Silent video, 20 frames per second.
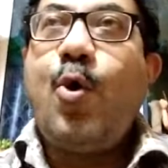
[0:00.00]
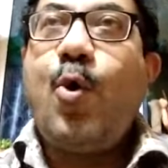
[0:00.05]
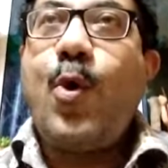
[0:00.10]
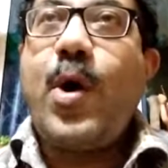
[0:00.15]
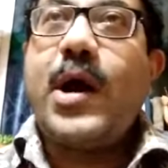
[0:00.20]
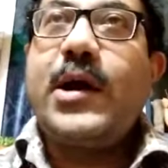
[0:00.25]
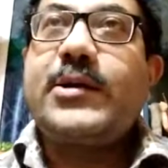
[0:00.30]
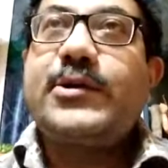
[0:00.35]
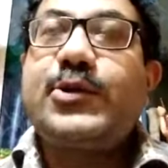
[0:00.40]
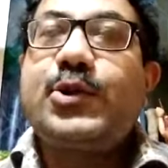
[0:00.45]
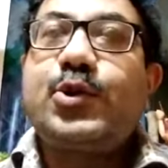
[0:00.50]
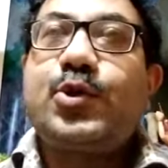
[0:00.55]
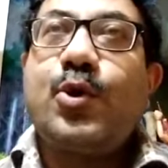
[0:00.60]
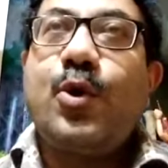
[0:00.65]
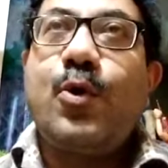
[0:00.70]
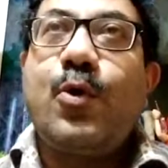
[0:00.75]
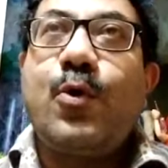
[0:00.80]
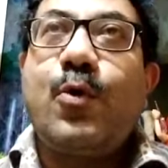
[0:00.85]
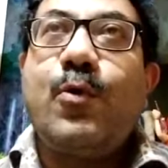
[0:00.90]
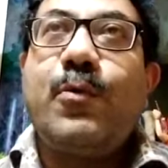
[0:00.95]
where
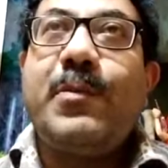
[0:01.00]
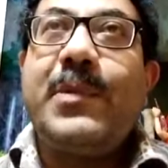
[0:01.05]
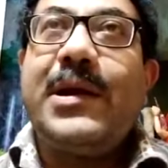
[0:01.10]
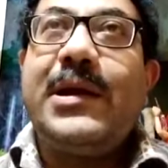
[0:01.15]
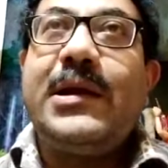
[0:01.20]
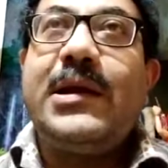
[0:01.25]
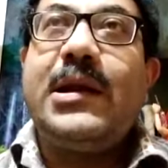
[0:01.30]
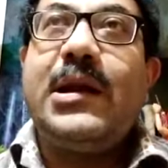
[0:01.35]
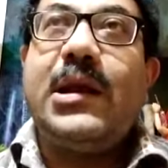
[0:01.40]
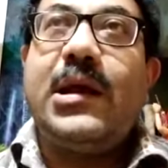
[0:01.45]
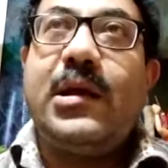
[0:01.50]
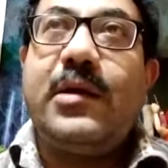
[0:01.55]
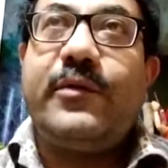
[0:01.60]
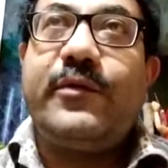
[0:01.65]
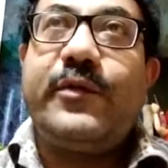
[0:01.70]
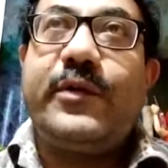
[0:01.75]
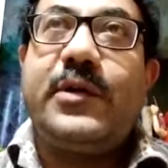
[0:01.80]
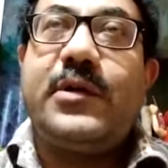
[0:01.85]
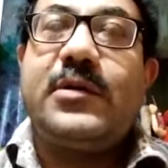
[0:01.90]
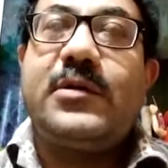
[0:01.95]
so many
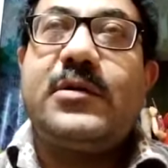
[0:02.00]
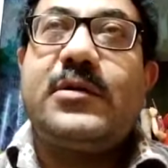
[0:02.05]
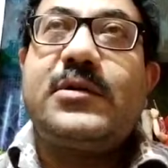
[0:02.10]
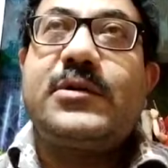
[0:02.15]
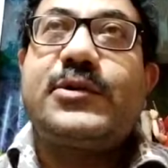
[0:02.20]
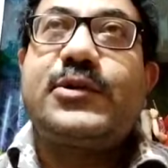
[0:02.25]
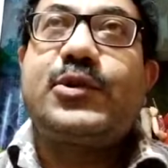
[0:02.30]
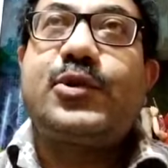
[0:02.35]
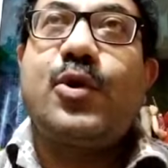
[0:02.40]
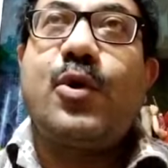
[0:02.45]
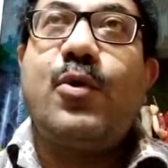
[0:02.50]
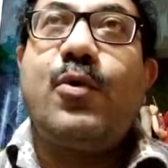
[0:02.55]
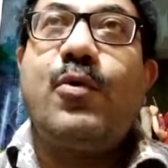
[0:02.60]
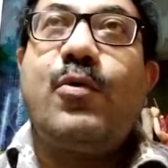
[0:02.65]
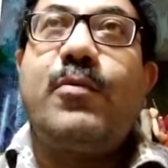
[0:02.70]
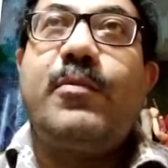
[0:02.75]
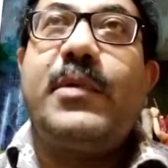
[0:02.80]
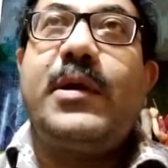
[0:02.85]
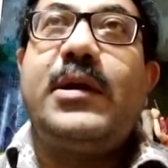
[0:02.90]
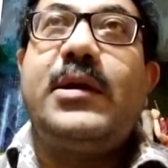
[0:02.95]
laborers,
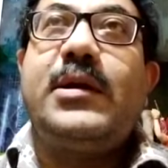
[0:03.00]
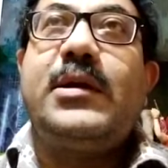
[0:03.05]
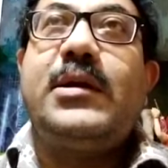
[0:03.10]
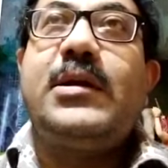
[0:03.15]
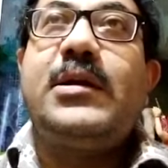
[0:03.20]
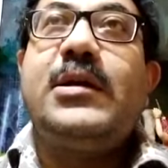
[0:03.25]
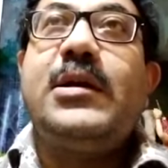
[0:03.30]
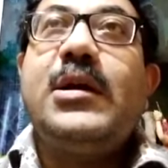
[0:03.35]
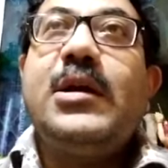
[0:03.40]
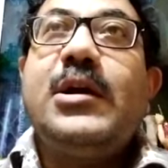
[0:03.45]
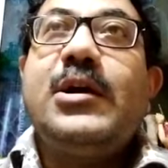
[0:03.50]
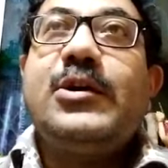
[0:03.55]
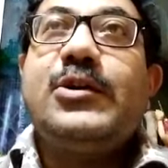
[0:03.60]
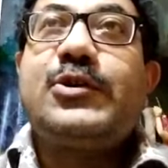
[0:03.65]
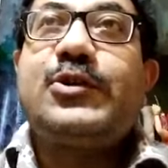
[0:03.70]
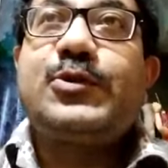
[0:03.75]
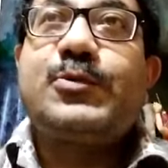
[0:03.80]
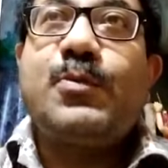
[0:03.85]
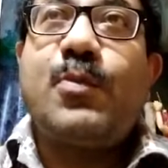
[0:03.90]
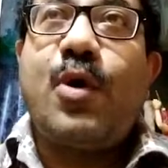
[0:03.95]
so many
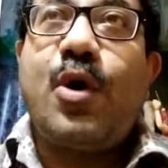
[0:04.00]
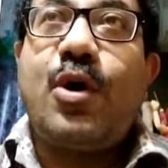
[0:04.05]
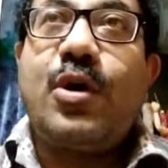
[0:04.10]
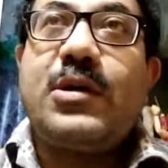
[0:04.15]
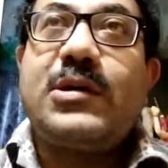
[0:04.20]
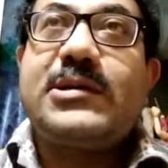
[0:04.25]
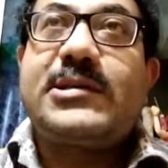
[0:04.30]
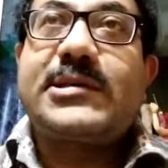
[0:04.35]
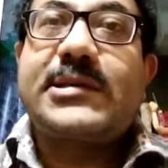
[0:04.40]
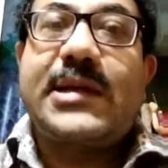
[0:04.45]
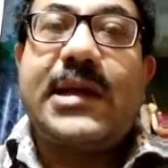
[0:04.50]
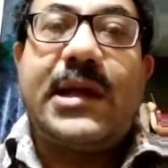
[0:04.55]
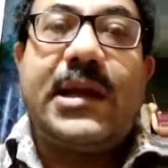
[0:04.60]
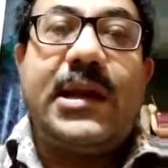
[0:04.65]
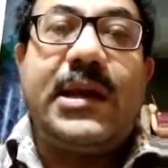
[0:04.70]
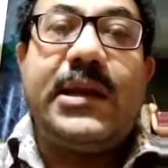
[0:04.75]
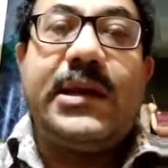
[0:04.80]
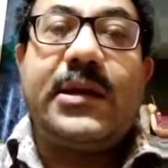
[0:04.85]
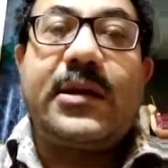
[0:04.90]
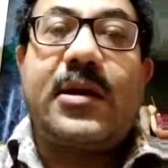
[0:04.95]

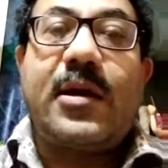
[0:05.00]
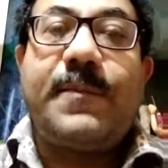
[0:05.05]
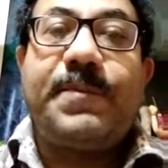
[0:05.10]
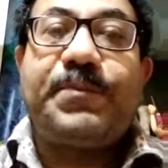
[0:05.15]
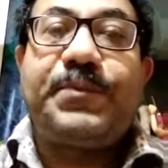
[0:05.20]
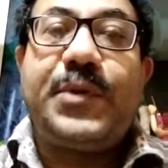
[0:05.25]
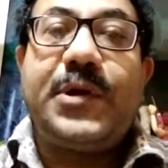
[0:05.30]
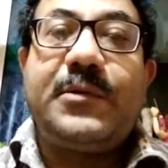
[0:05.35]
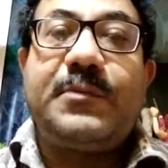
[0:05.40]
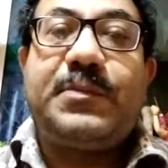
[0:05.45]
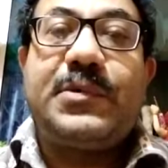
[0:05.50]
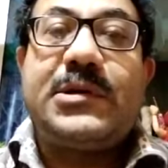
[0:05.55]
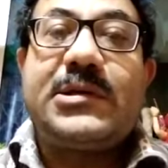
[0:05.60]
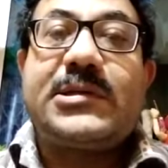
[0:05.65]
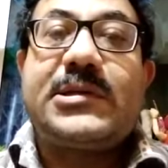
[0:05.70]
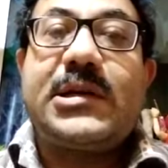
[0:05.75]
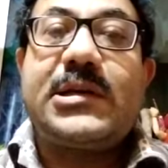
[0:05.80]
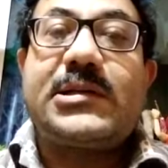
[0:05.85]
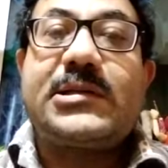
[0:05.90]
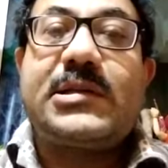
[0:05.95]
small-scale income
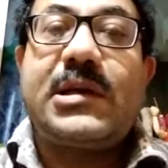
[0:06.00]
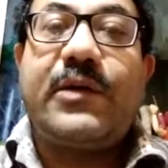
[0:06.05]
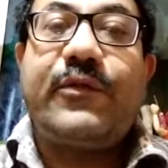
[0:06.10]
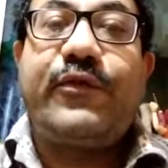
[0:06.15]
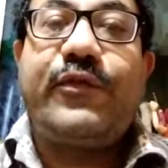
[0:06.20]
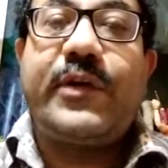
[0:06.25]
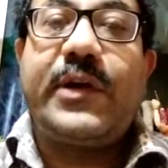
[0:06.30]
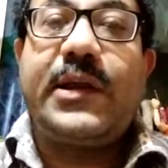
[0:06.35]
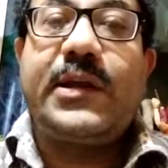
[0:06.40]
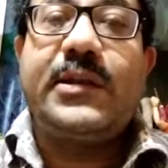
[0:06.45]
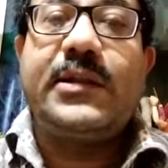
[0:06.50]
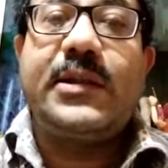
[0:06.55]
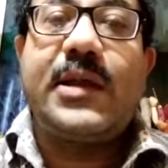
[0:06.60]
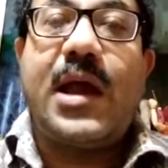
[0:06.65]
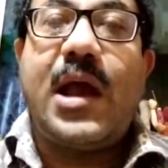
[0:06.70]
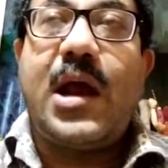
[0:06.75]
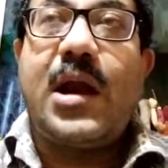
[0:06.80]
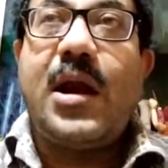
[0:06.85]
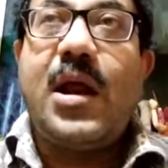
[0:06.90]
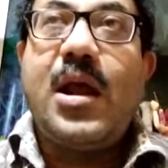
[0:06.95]
peoples are suffering
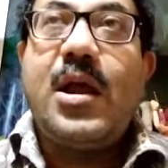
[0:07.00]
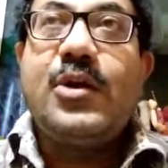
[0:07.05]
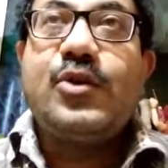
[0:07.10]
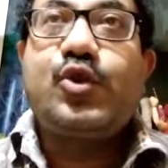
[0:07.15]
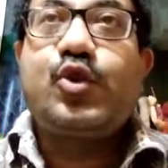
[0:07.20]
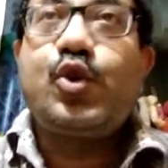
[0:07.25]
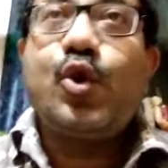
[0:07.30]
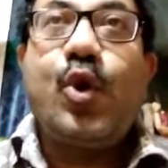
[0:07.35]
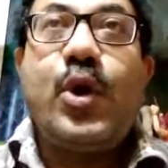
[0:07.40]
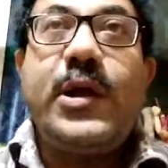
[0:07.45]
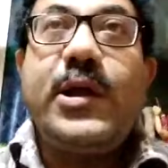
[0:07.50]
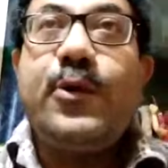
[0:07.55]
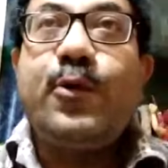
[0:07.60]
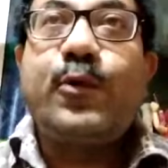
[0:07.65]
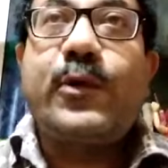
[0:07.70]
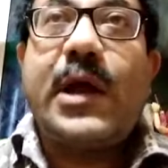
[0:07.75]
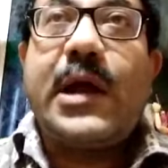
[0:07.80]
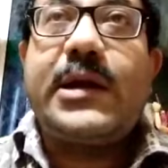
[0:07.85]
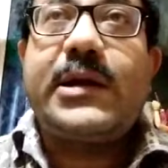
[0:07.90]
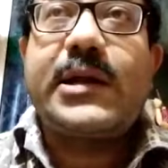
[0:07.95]
there. So
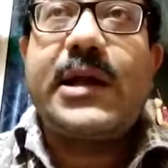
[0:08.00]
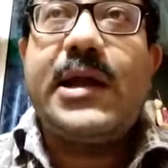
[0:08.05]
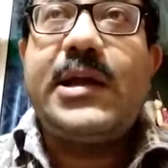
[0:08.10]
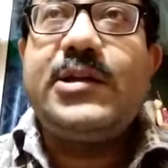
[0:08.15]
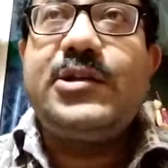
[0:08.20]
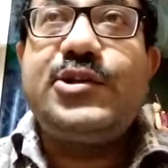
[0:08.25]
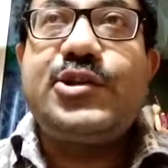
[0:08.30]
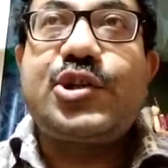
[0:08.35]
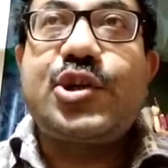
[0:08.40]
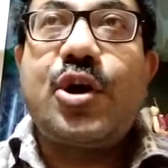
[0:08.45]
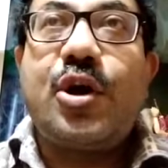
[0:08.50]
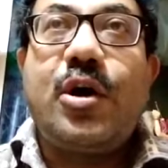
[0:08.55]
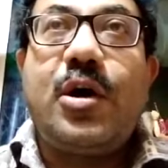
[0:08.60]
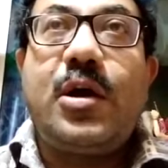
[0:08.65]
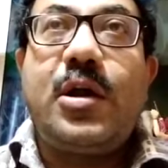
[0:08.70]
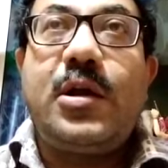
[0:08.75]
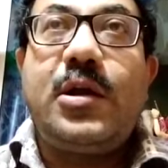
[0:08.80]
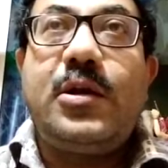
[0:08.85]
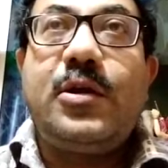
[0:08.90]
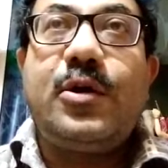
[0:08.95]
you can't
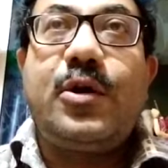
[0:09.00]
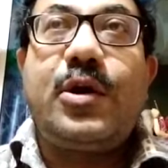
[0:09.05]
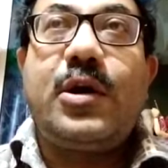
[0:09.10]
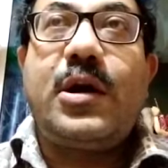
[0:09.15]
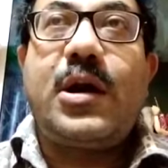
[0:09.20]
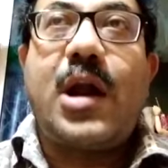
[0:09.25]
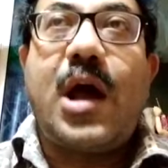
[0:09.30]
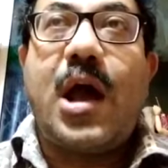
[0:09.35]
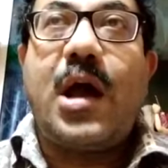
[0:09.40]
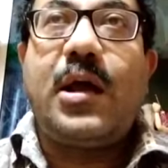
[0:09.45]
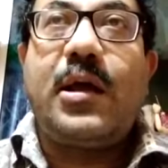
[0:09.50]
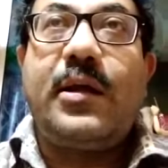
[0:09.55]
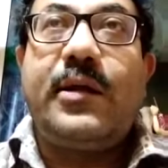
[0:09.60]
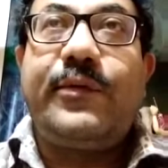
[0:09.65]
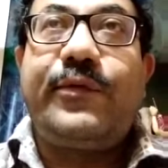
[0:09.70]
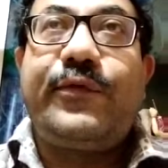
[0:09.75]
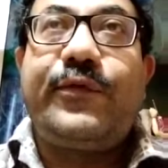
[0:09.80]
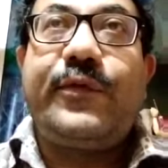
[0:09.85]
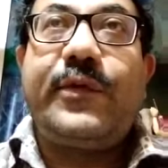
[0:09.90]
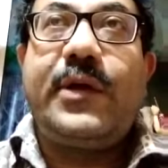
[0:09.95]
enjoy your
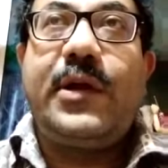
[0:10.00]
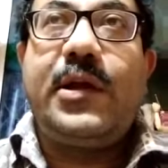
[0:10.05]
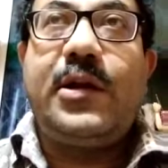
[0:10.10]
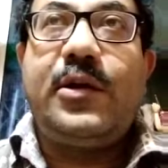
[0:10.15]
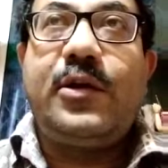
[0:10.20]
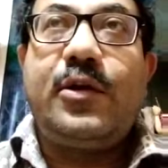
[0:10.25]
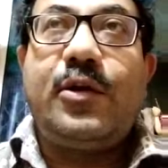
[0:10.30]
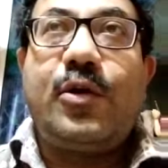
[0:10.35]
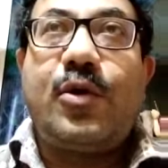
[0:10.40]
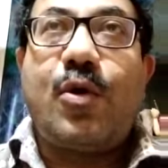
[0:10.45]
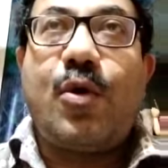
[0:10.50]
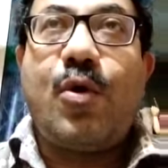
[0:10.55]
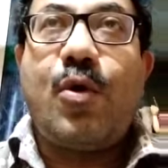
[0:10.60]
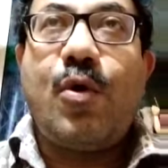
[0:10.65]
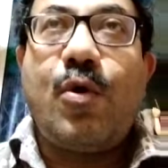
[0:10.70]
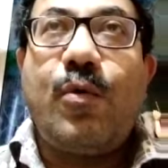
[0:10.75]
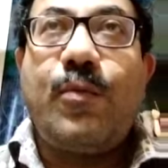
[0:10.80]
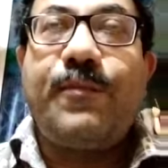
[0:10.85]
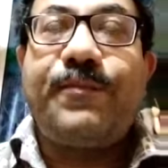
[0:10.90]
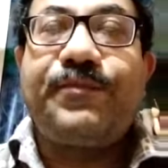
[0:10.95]
life in your
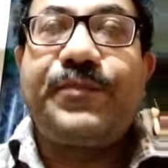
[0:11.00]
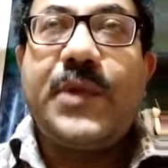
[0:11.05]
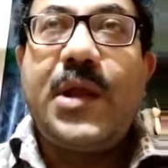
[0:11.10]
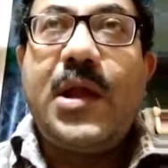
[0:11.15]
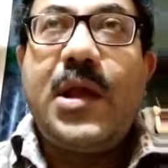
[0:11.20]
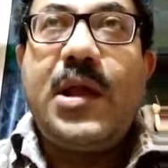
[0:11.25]
home.